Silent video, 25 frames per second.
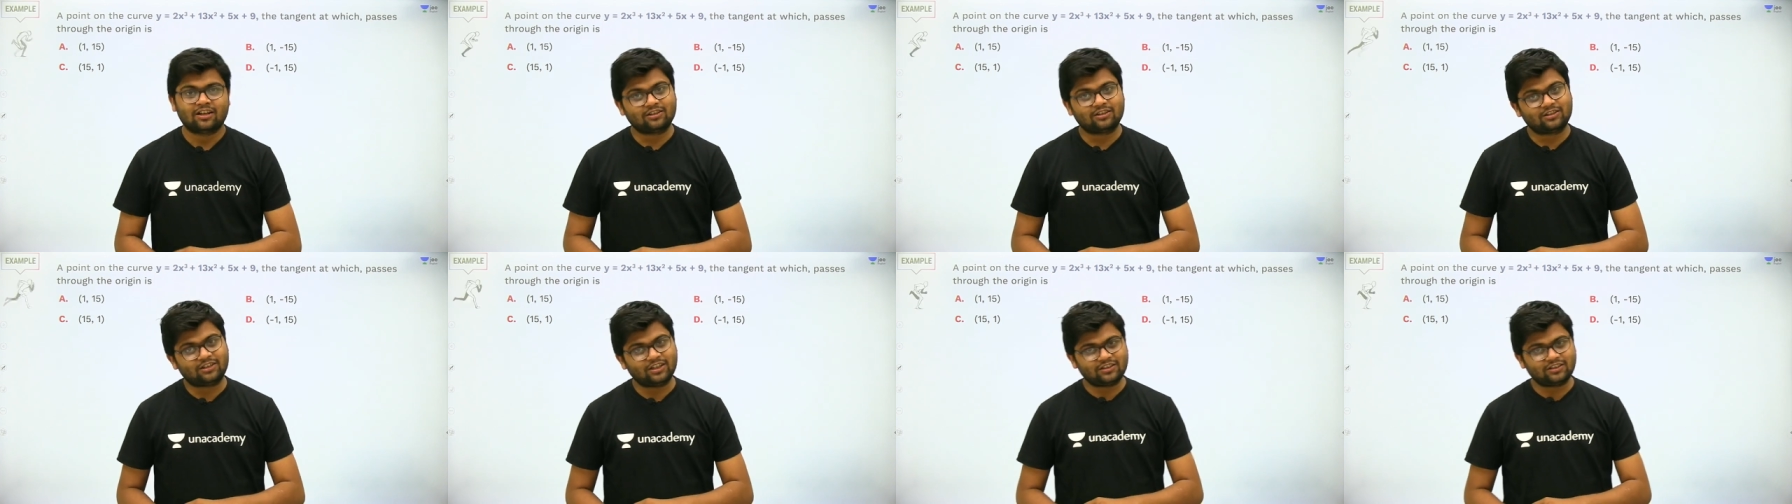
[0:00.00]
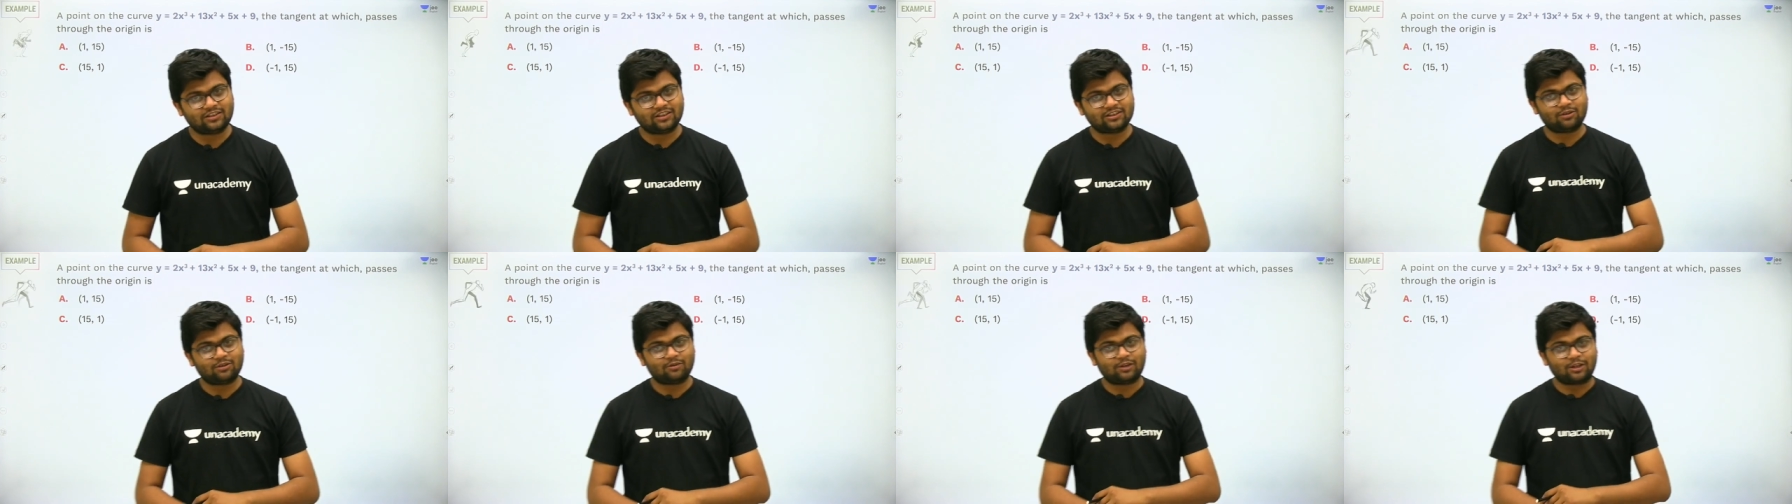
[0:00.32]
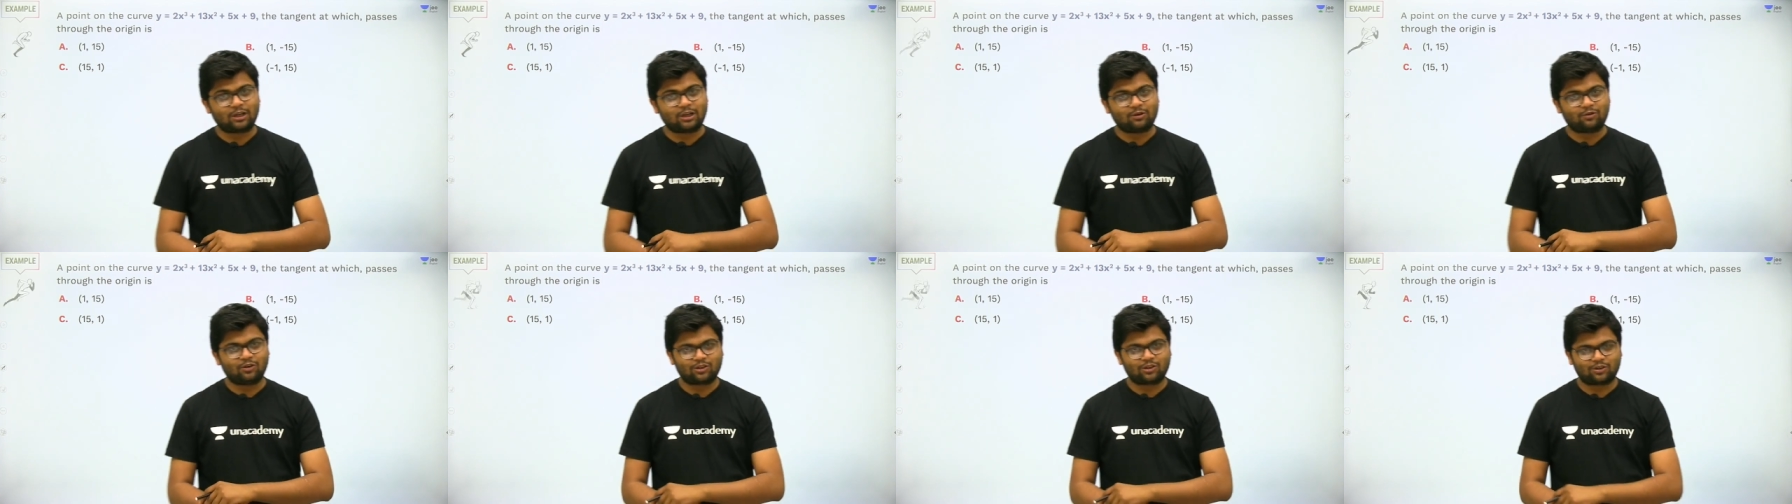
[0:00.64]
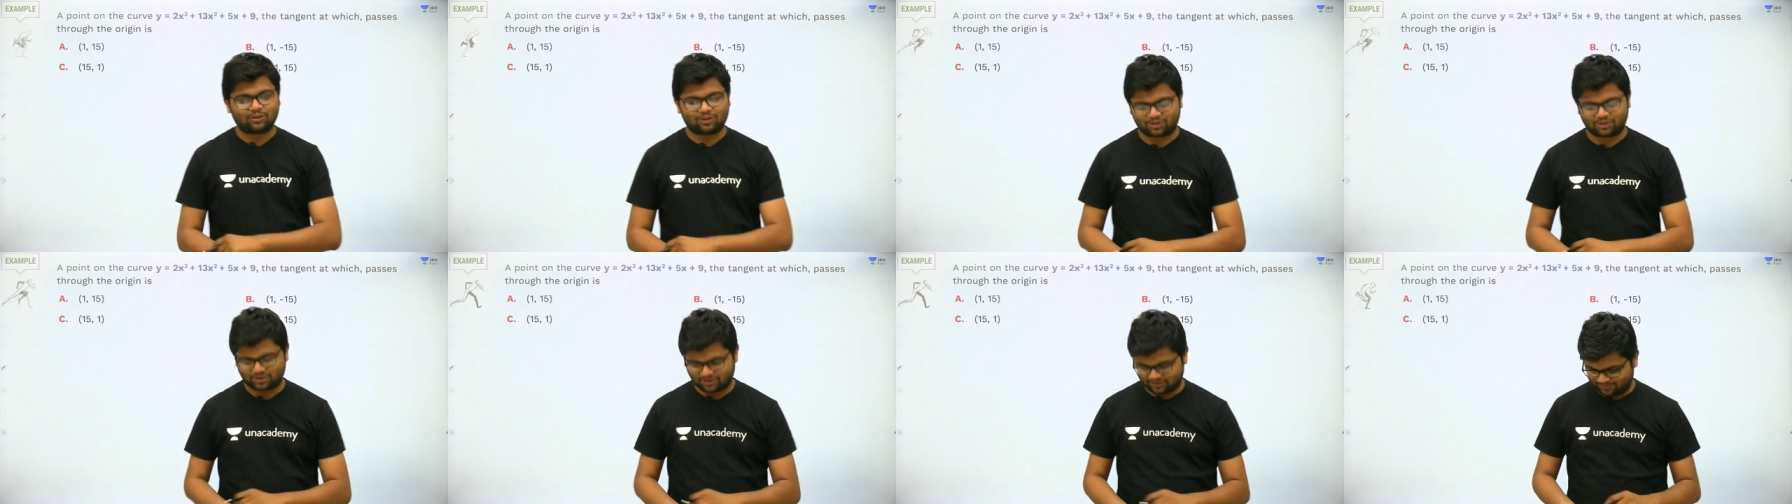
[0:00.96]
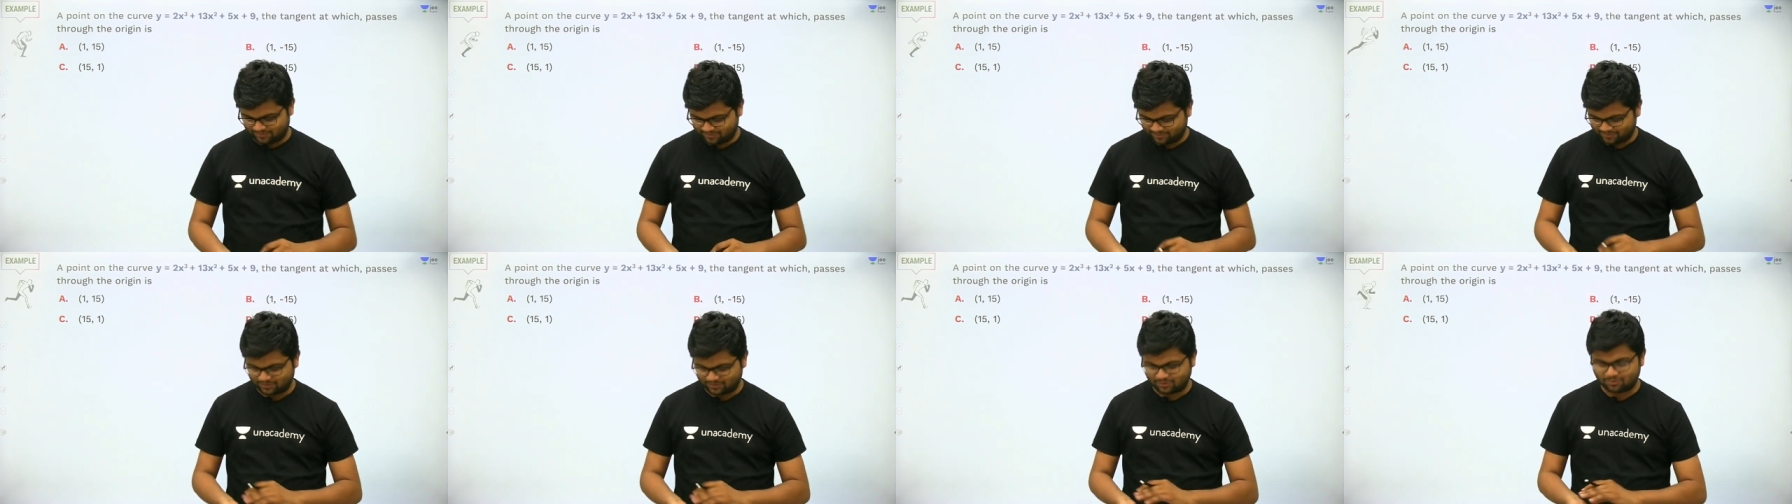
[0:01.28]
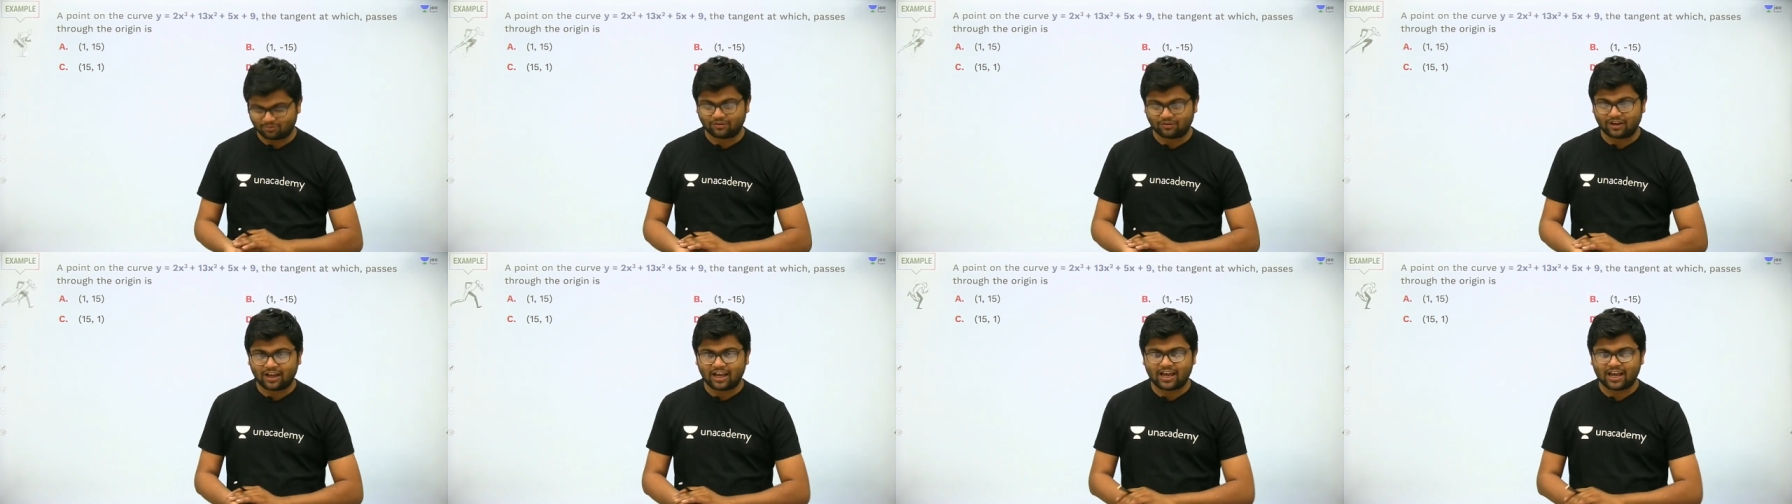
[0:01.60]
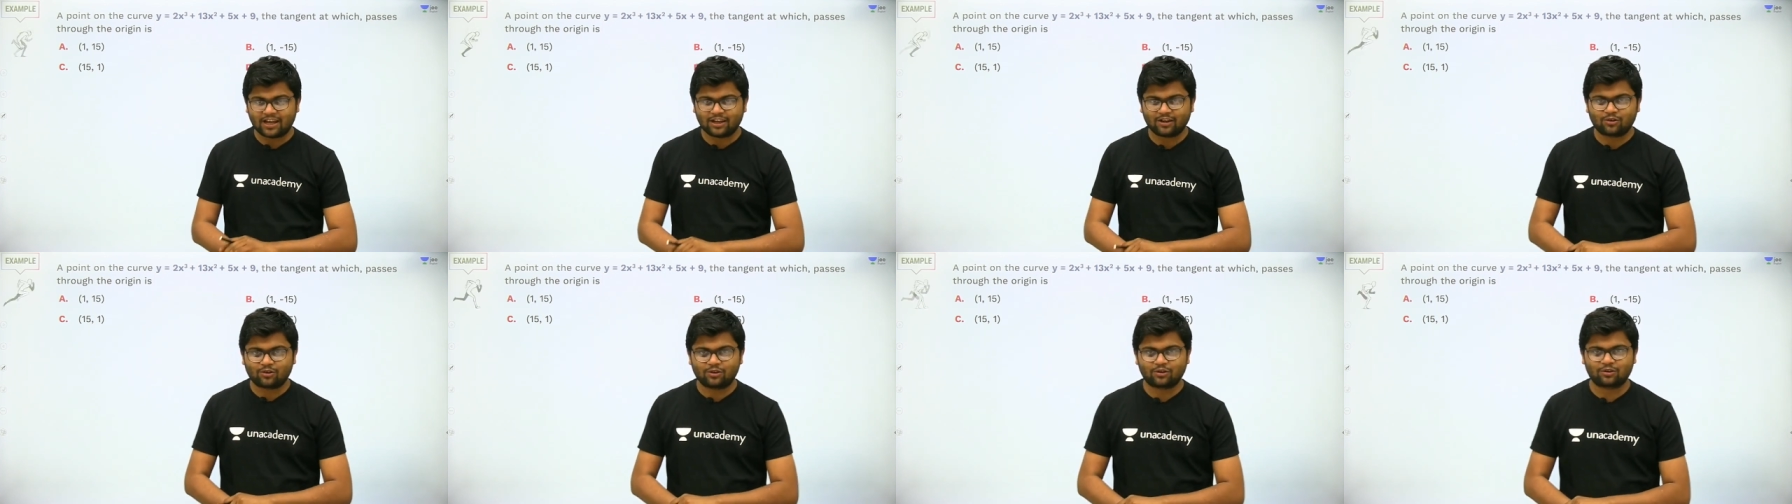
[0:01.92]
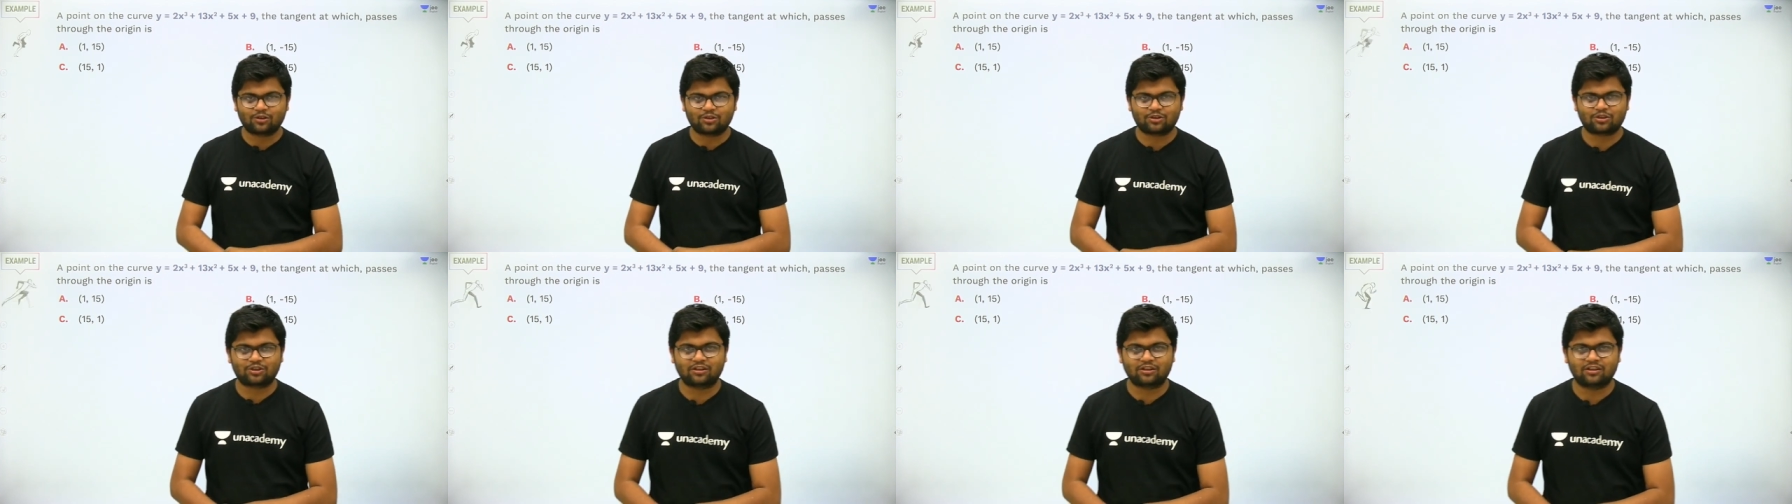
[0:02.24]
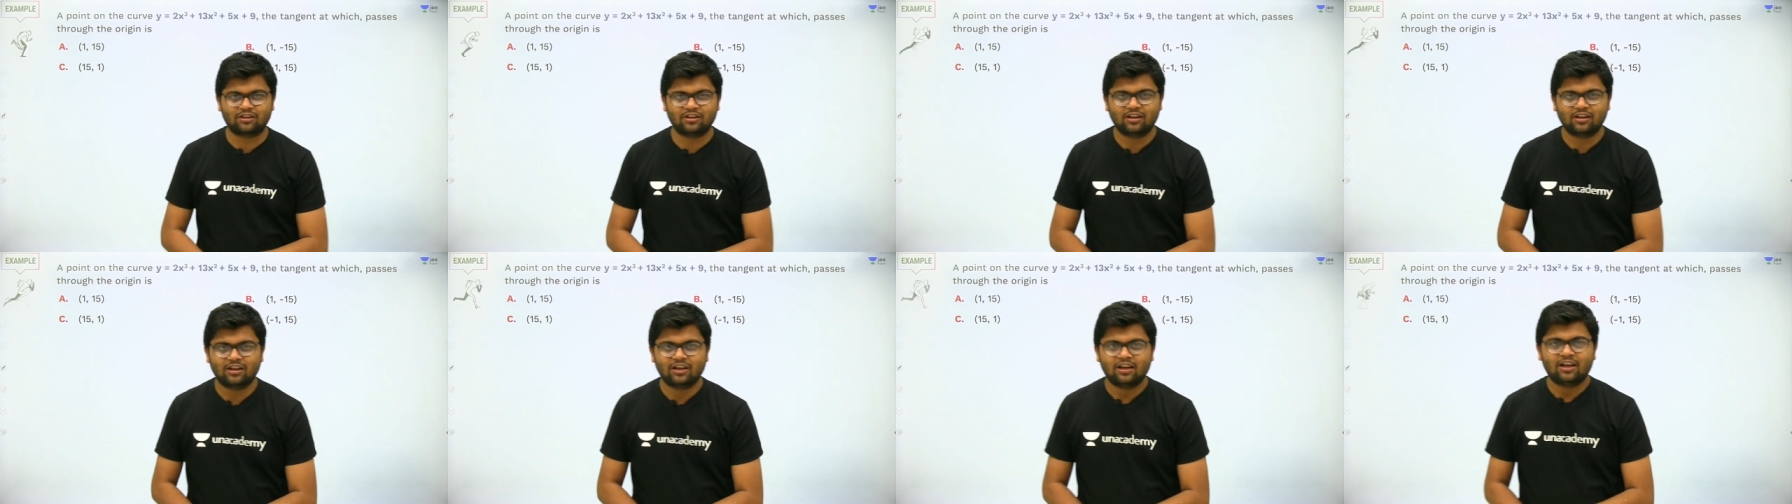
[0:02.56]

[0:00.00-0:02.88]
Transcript: This is a wonderful question. Very good question.